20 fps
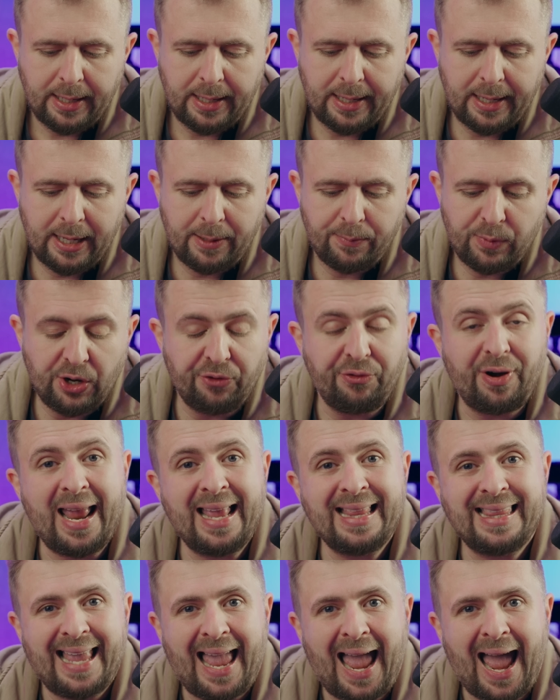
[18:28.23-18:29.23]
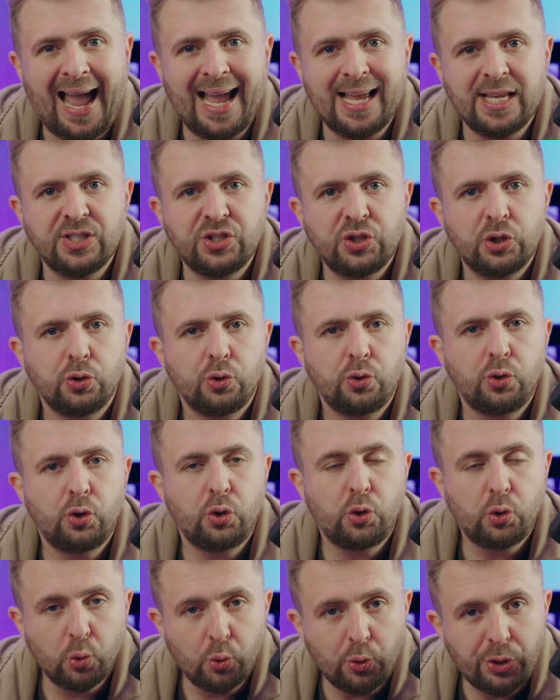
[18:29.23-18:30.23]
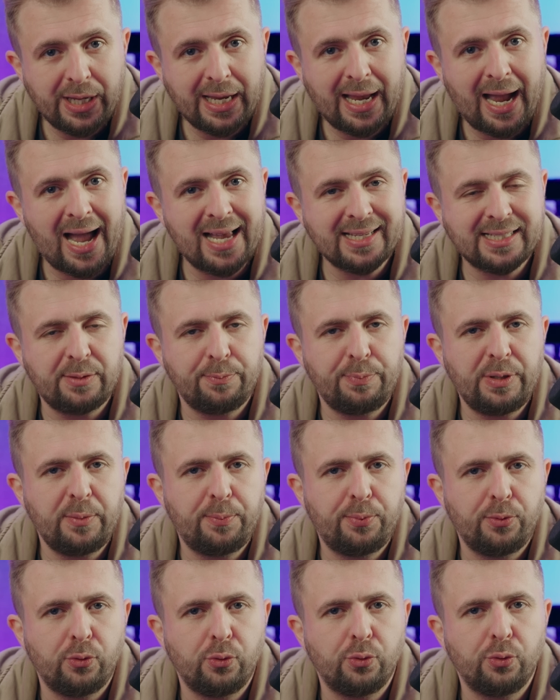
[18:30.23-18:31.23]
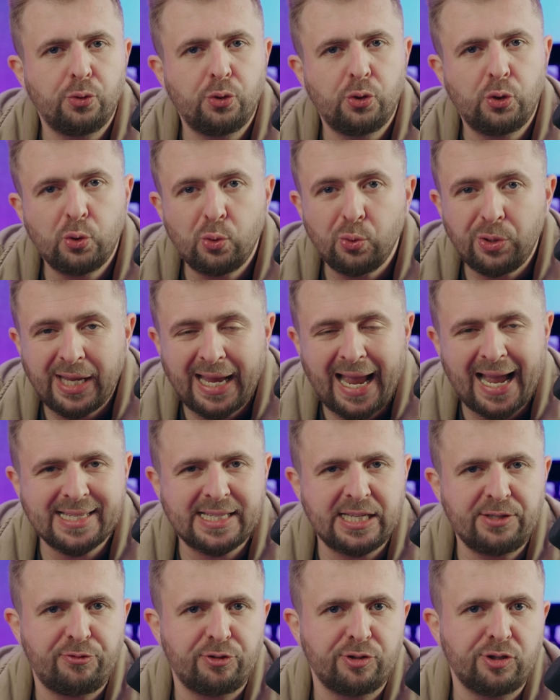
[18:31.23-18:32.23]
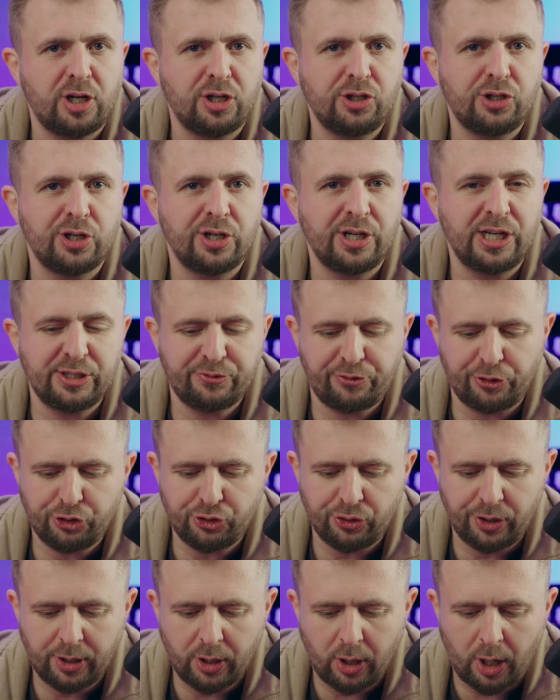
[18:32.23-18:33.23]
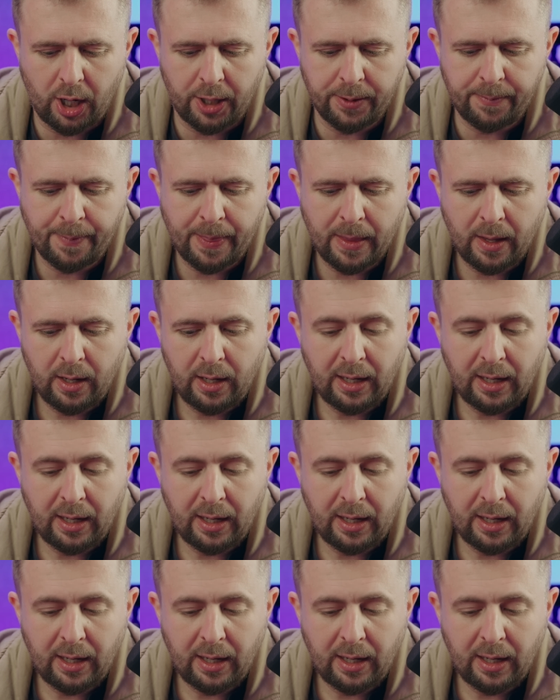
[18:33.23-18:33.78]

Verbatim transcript: Uh, Iran ties to the Gazan people, to the Gaza infrastructure is virtually gone.